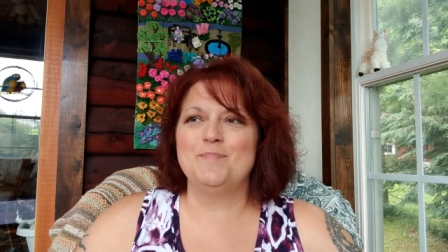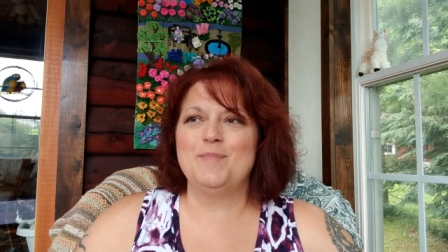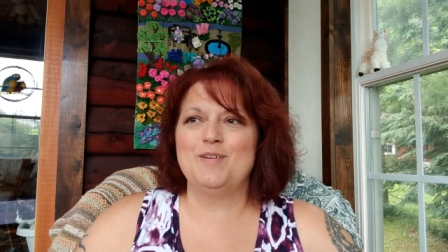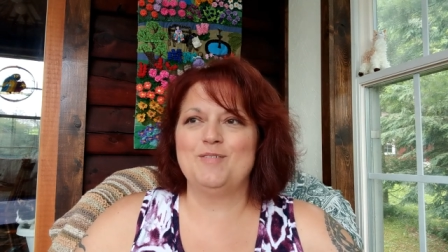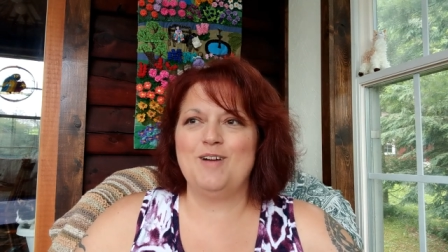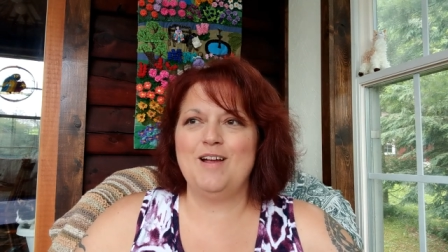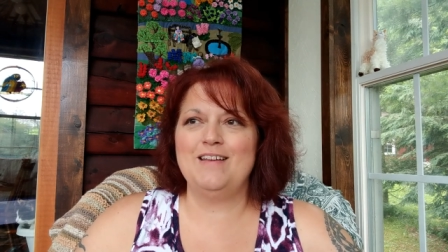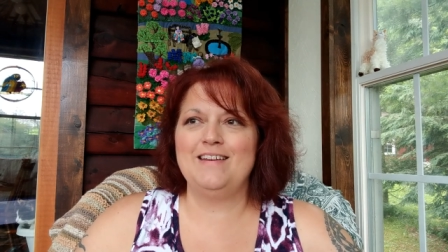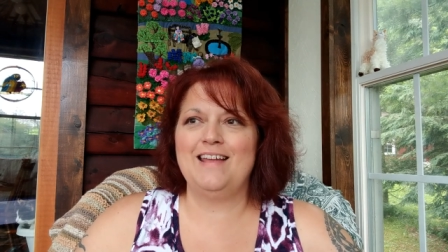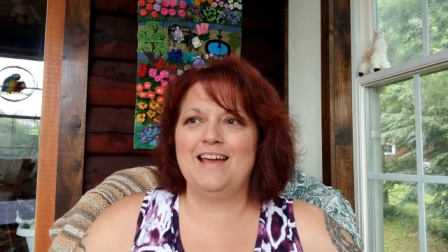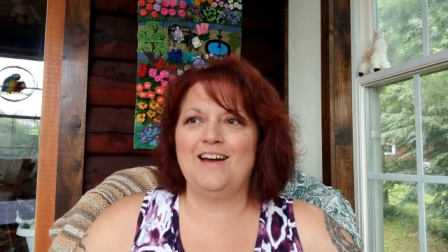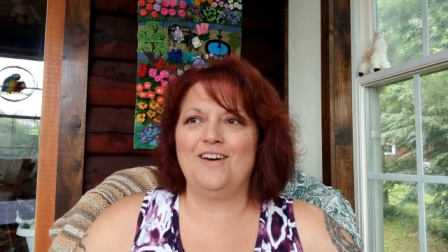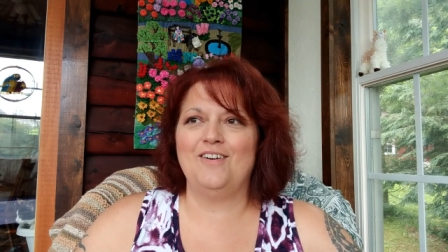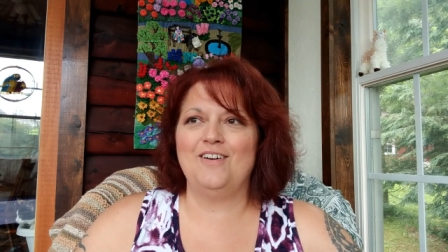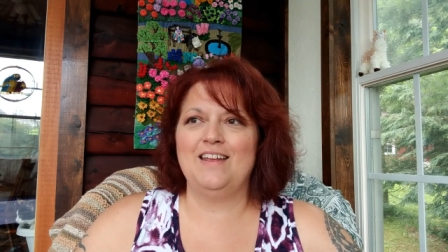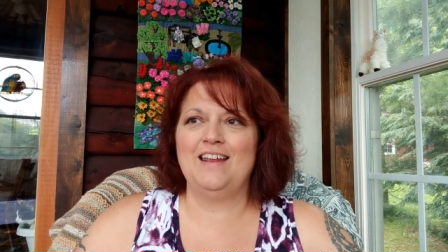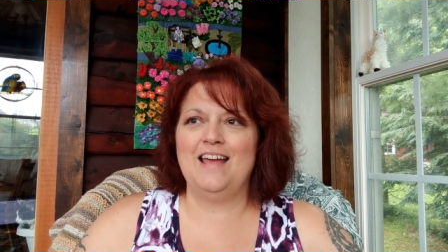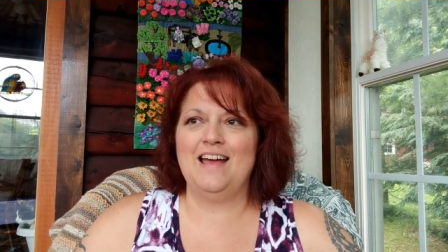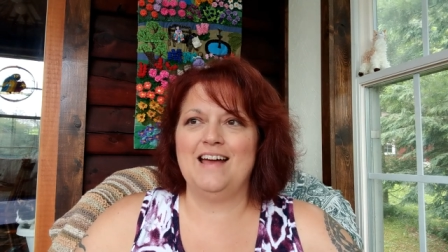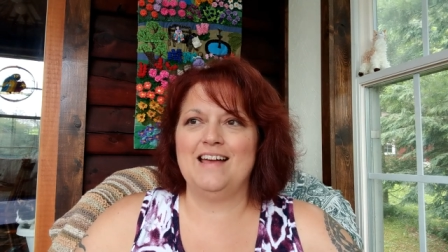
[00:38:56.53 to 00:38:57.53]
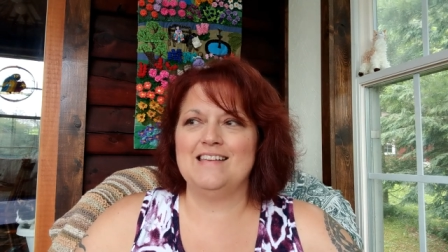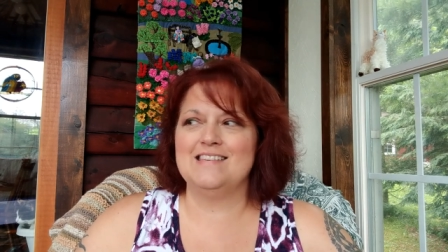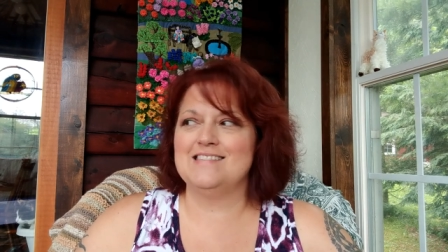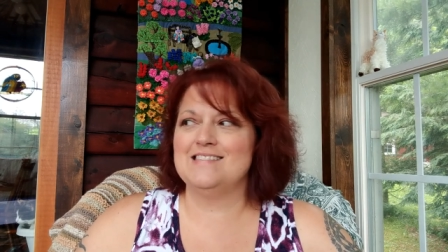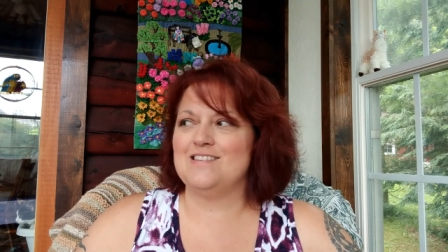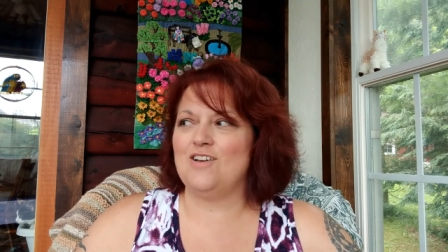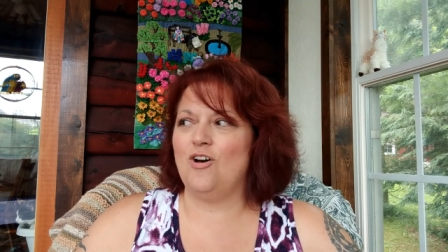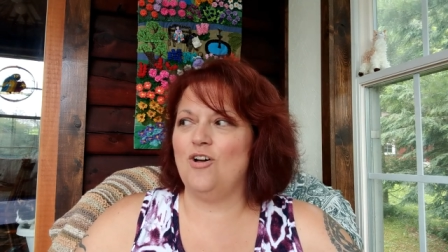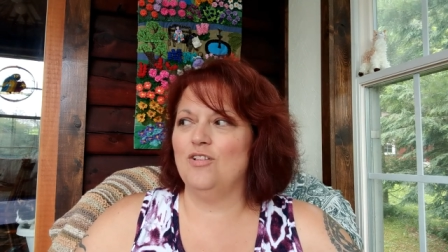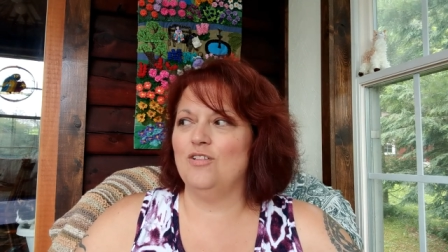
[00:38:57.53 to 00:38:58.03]
but right now it has
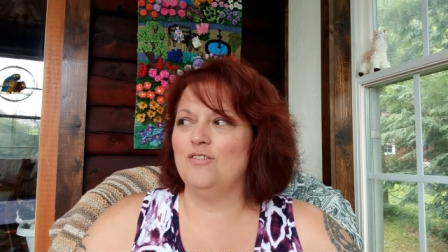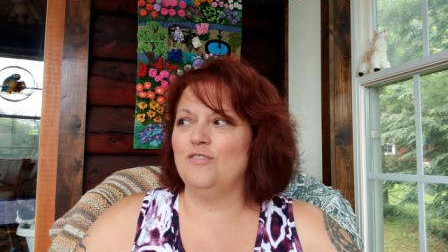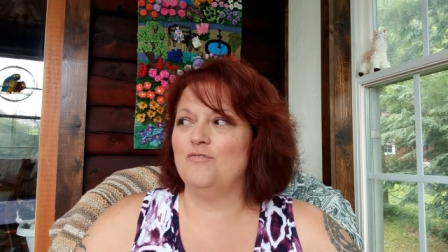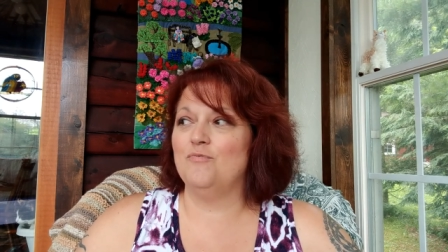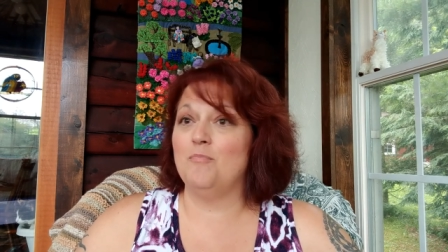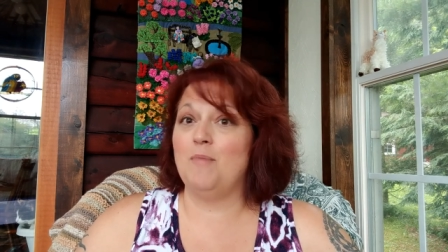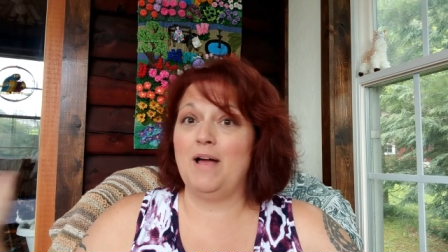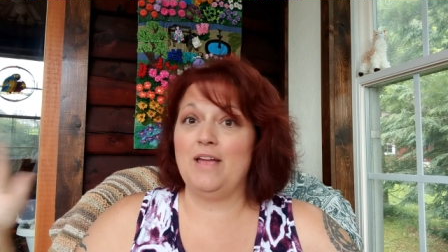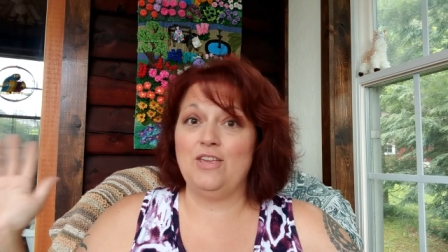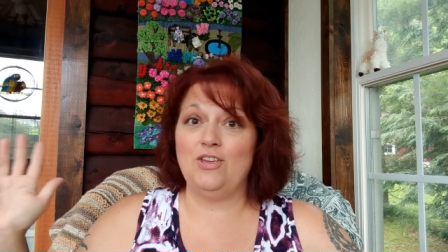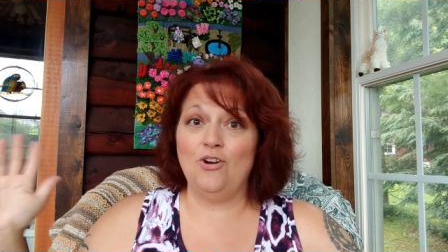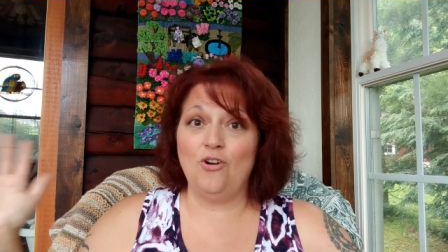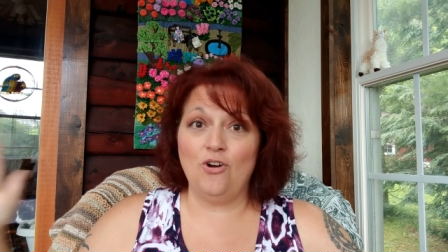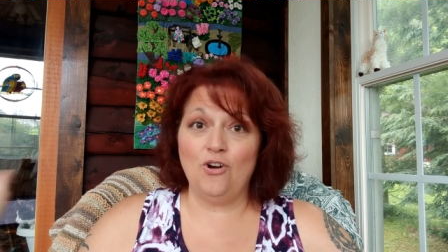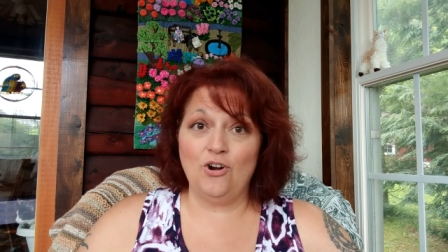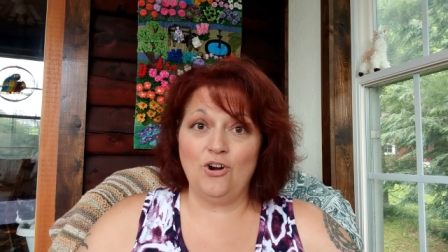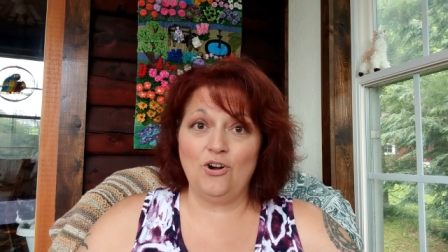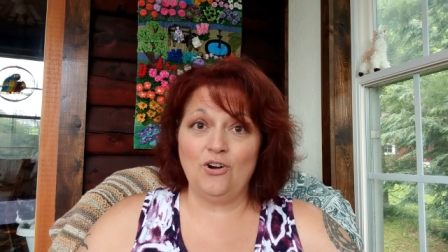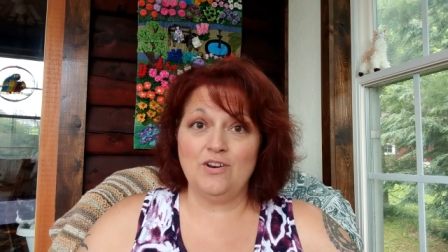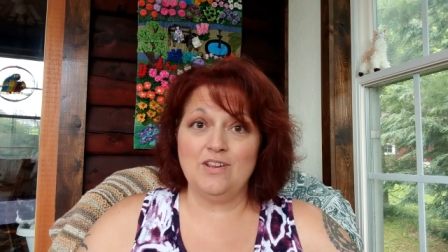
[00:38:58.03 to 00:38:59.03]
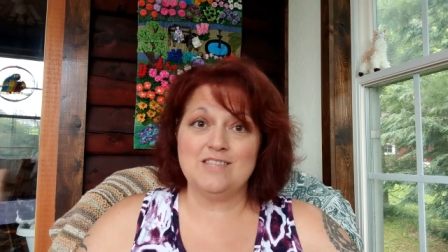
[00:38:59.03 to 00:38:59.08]
all of my yarn.